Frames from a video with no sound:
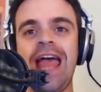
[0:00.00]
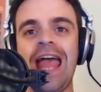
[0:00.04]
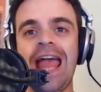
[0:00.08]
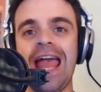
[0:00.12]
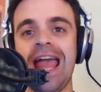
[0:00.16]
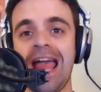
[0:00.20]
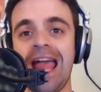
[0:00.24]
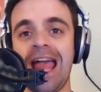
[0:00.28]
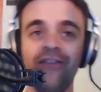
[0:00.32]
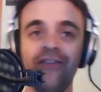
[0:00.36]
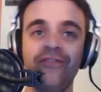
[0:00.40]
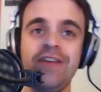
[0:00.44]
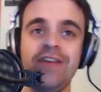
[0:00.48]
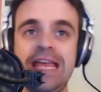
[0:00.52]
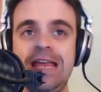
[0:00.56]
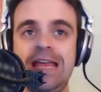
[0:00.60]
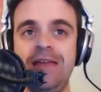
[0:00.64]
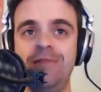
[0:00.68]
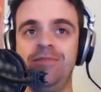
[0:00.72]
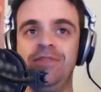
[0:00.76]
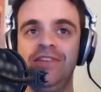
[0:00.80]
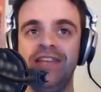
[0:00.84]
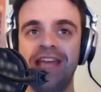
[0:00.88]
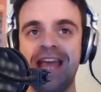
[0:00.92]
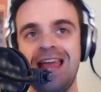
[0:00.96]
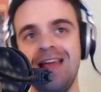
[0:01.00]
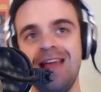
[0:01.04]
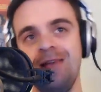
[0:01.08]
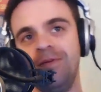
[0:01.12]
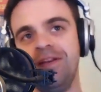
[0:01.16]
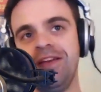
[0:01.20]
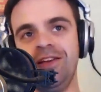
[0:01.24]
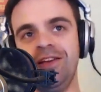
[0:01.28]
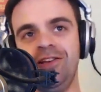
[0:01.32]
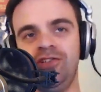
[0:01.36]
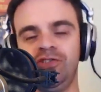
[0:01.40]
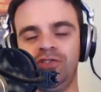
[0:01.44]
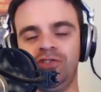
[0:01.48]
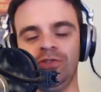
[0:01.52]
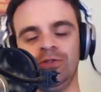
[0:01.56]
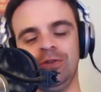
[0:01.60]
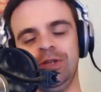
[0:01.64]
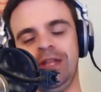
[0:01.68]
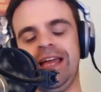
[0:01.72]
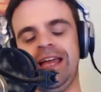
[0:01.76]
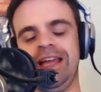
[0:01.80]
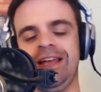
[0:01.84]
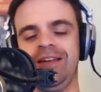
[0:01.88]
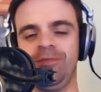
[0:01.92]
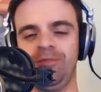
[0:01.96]
heavy damage,
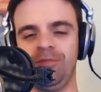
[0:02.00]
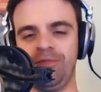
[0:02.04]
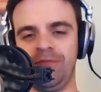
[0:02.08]
like,